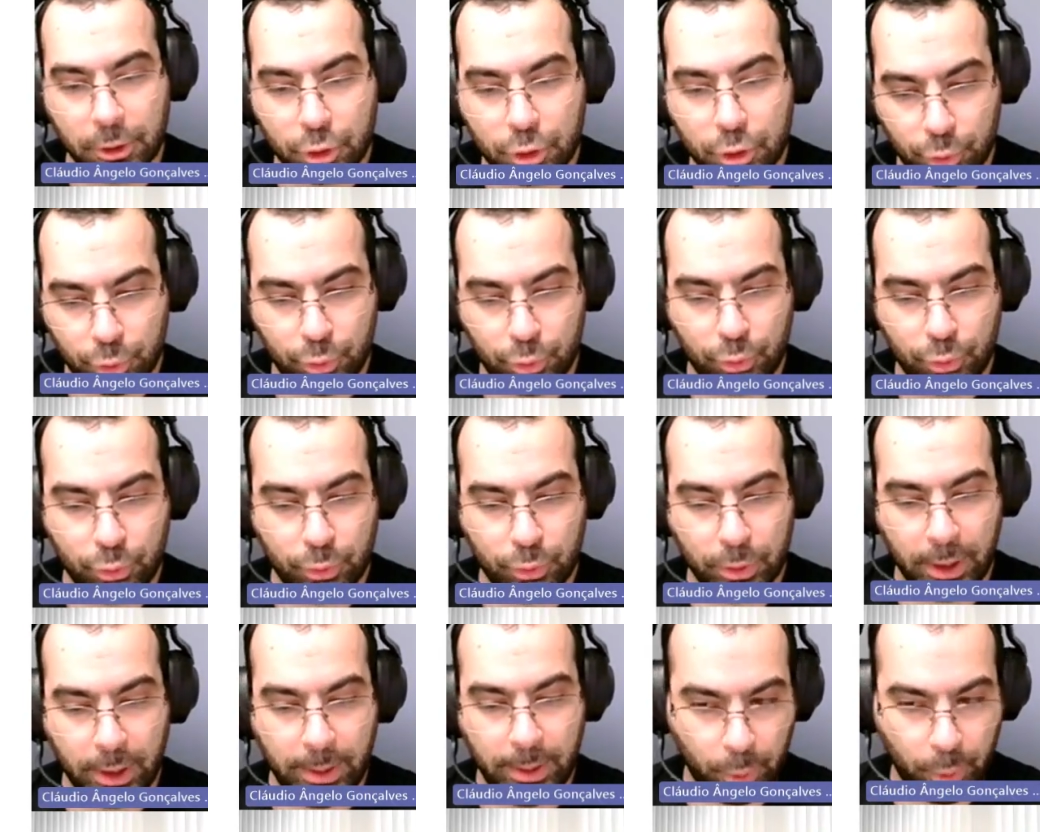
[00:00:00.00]

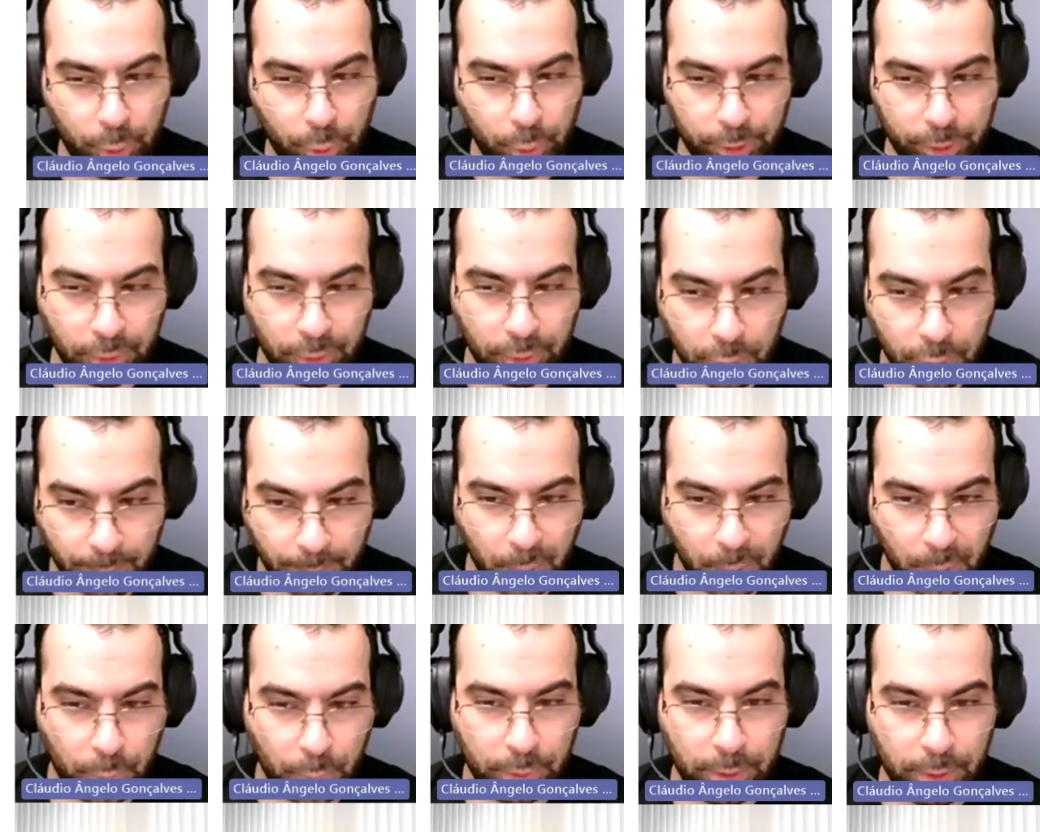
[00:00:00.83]
two important
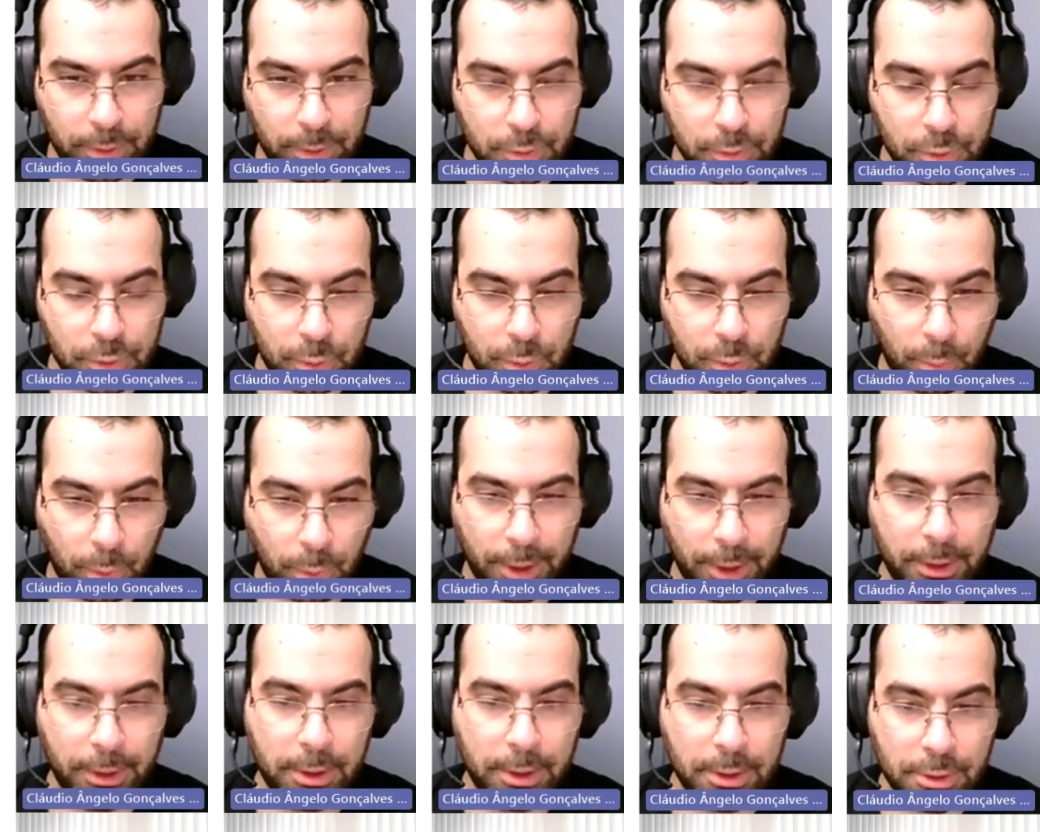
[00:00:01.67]
components.
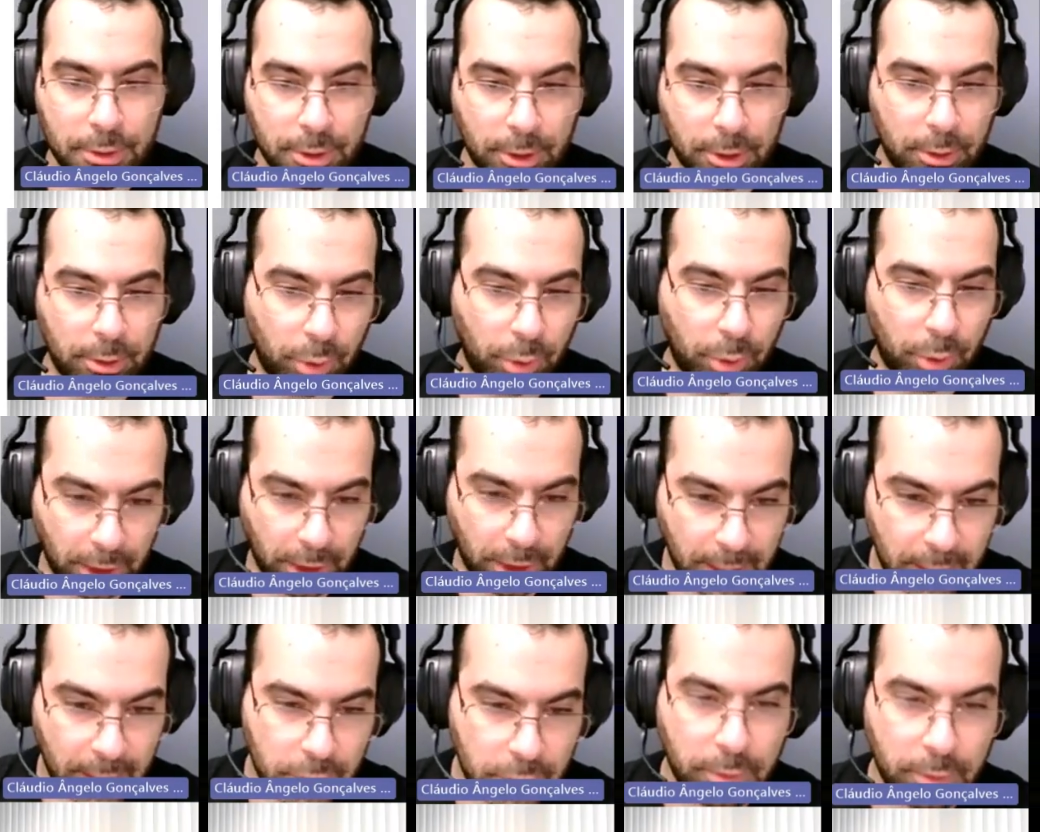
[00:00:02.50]
One is the
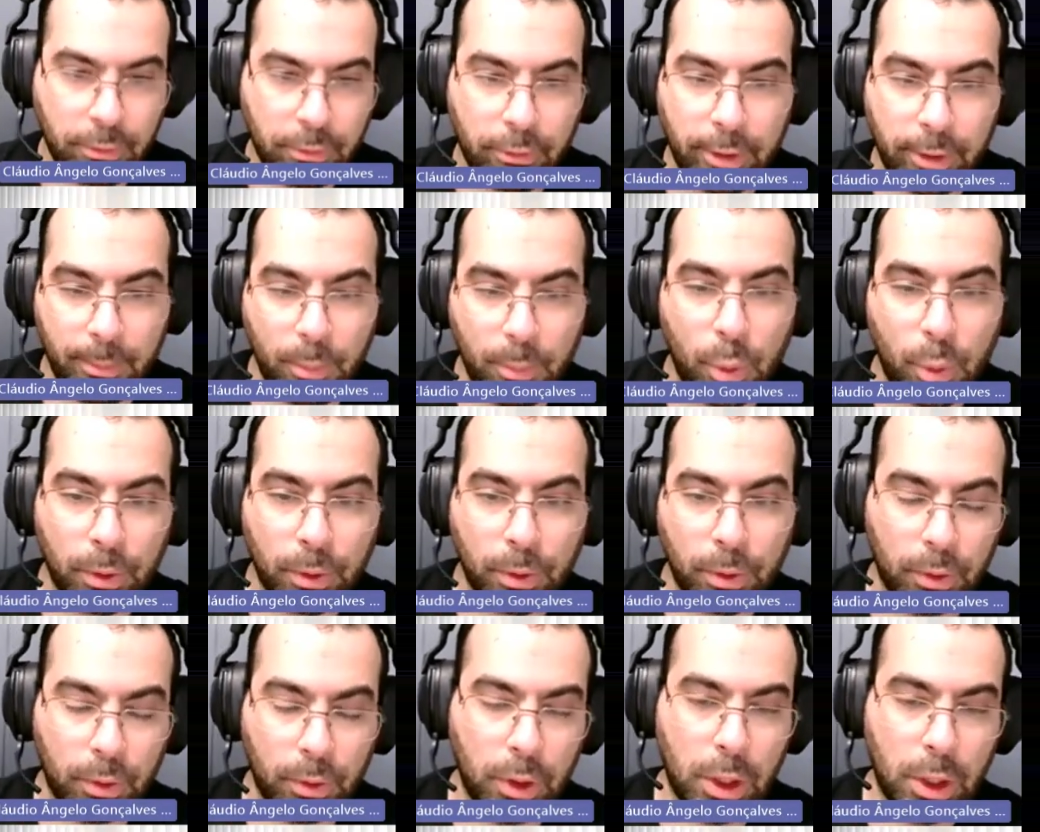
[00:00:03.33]
communication
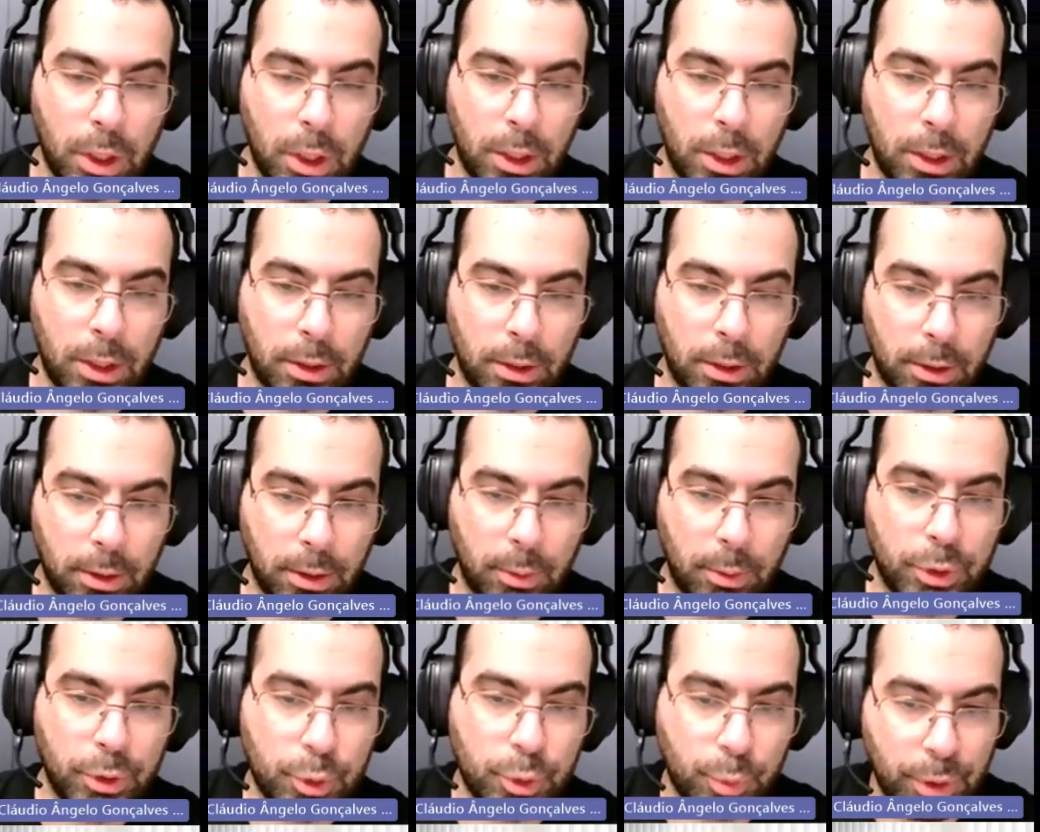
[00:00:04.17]
framework,
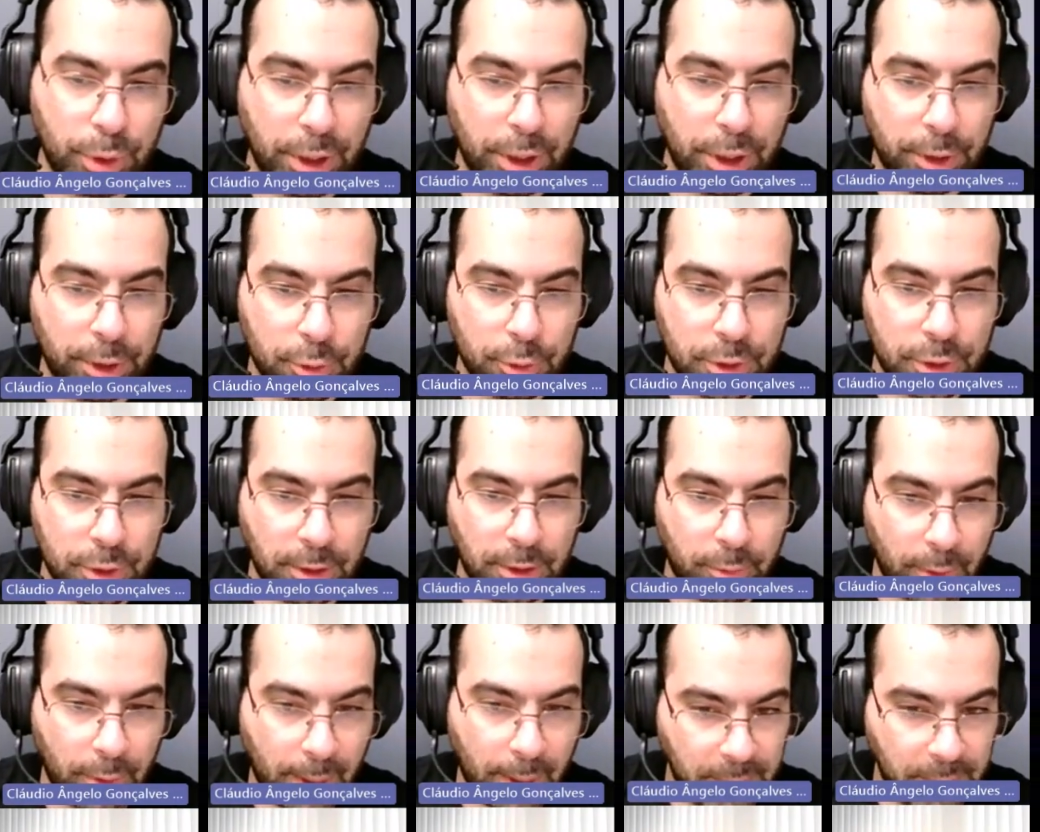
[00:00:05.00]
which we are
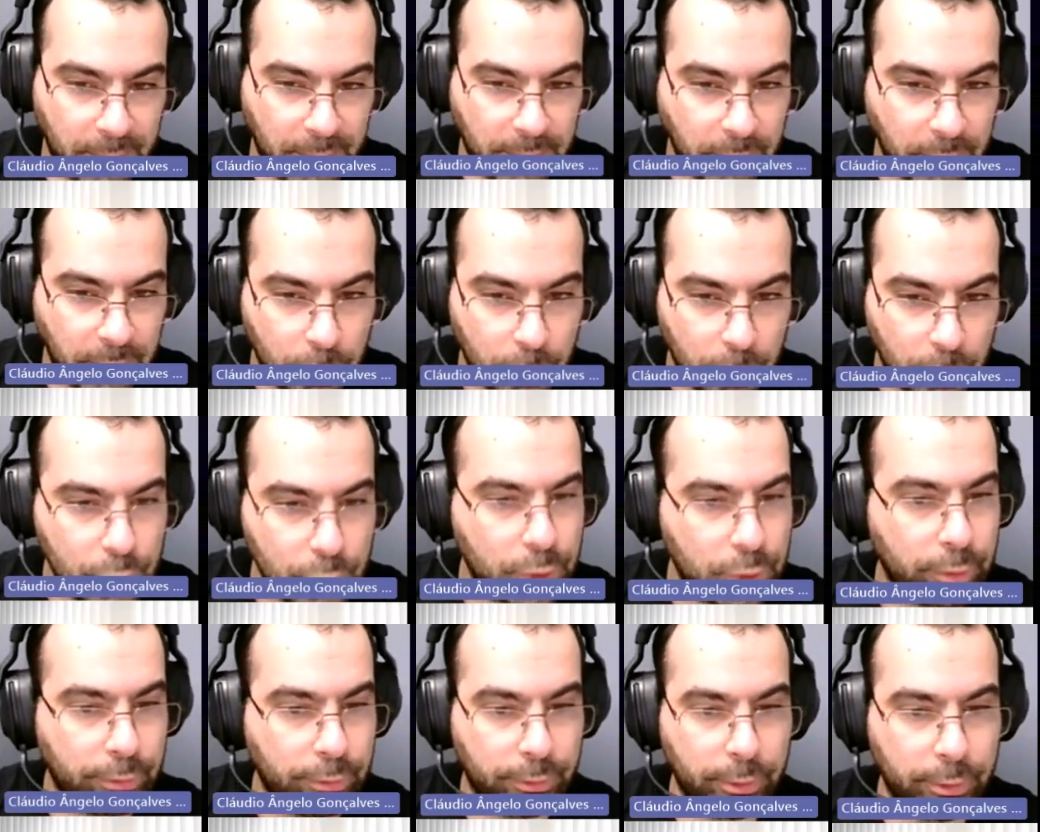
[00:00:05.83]
using a RabbitMQ
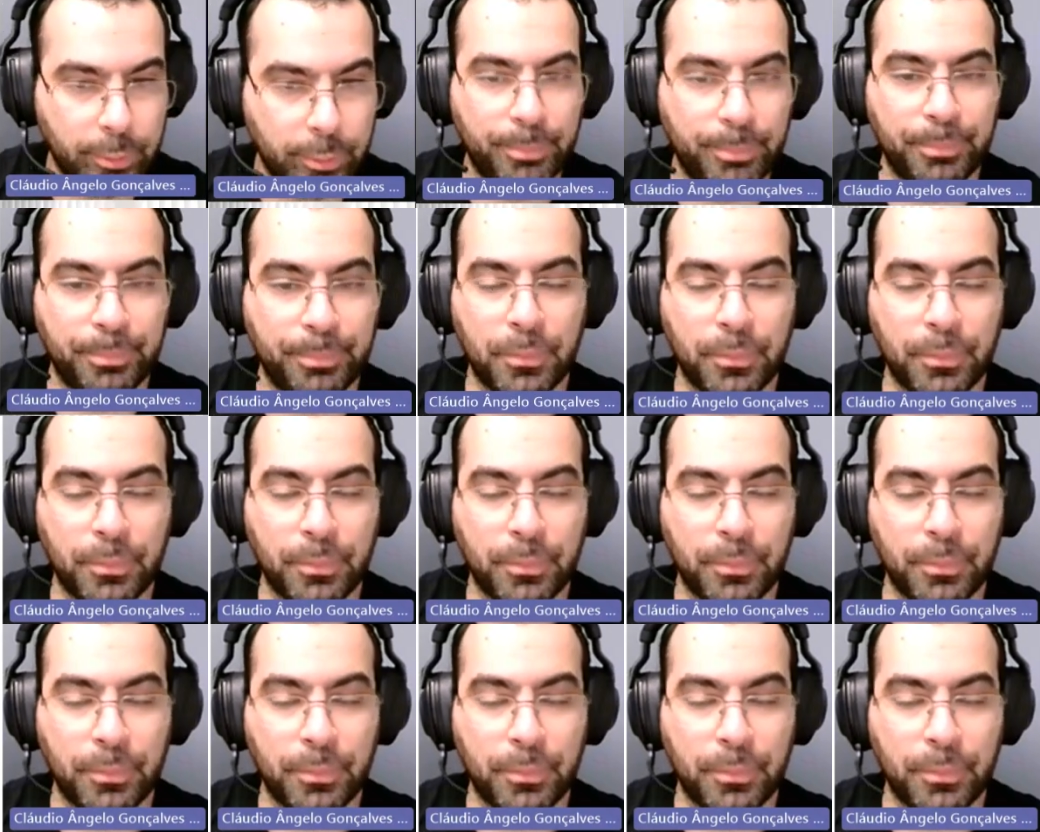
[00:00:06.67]
server,